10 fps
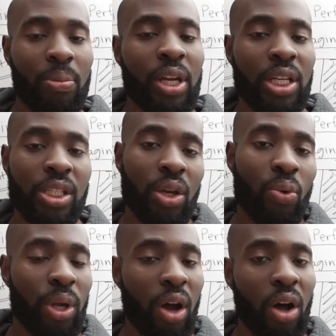Because
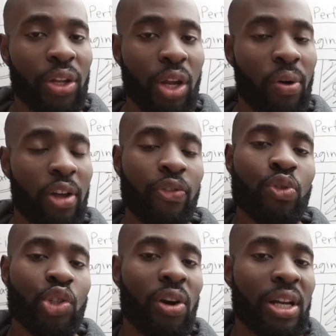we all know if
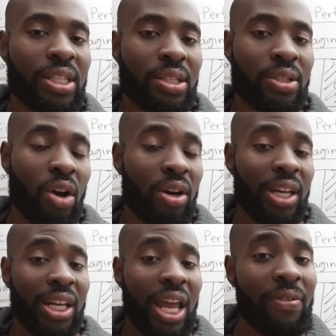you try to
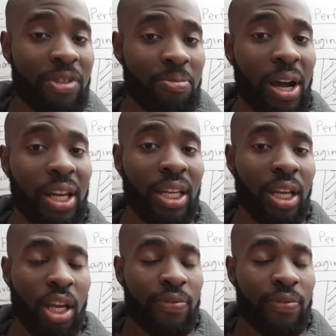target everybody,